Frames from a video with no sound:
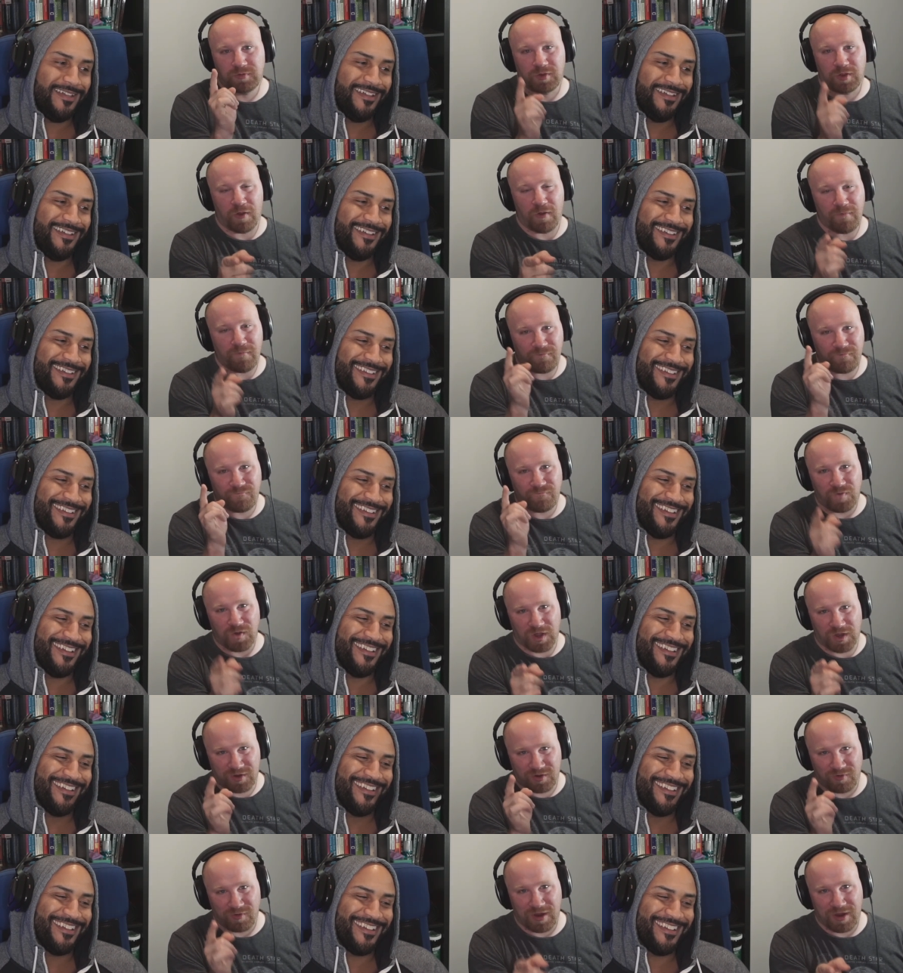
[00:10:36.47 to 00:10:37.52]
Speaker 1: Don't
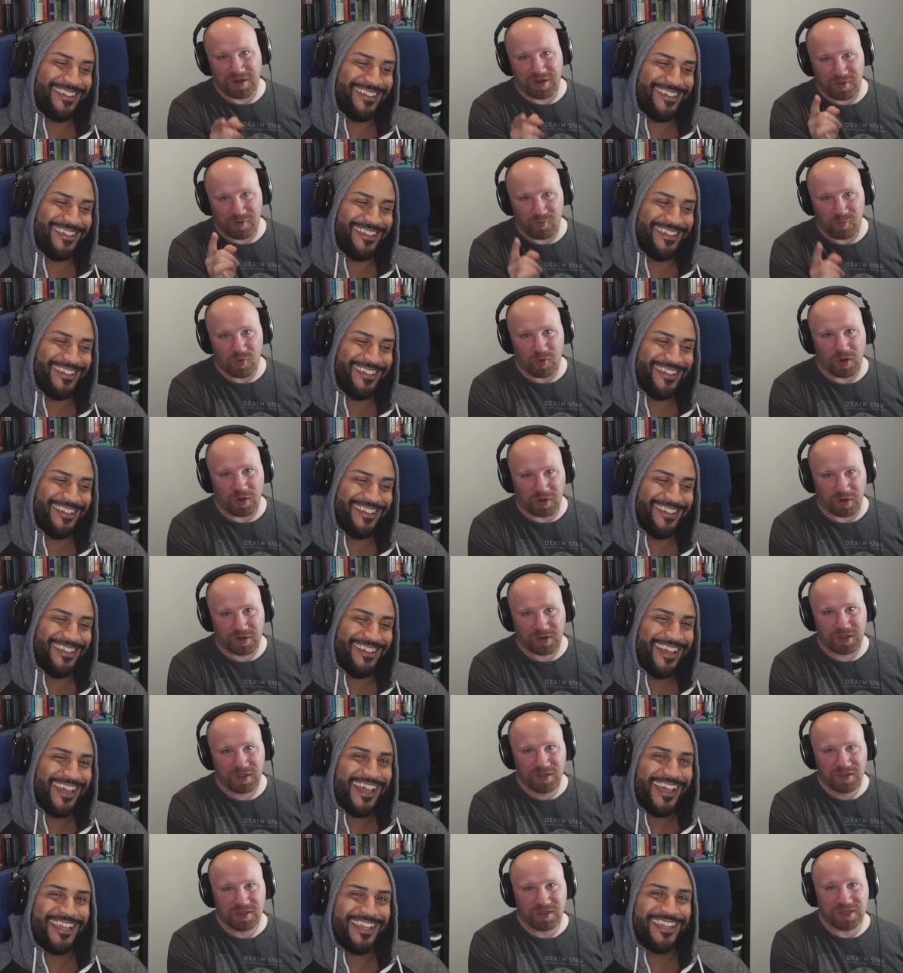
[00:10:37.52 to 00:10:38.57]
fuck around at work.
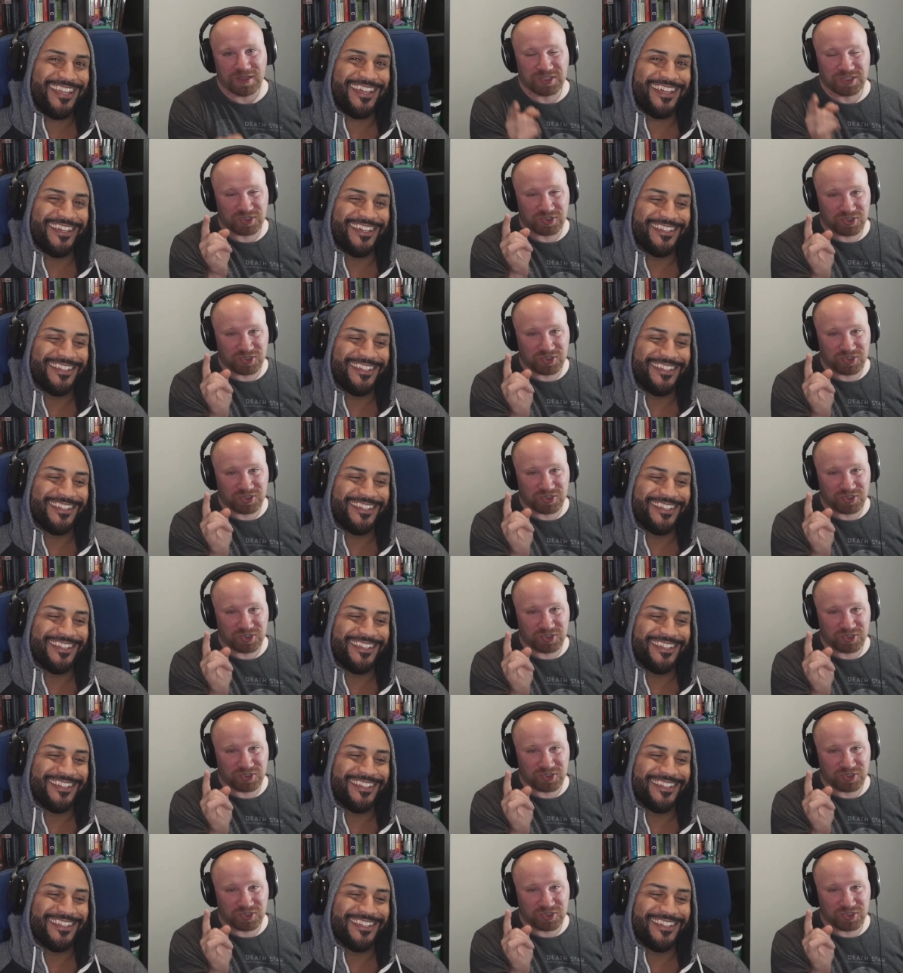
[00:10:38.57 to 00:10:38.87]
Yeah.